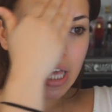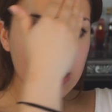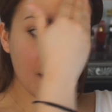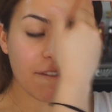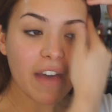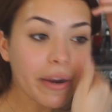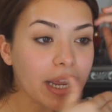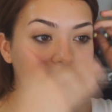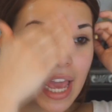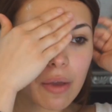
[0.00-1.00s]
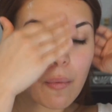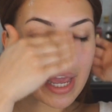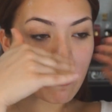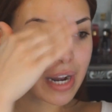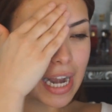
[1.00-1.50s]
It's very
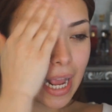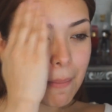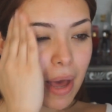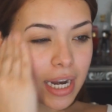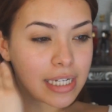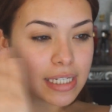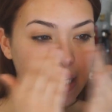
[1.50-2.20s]
lightweight. What I like about it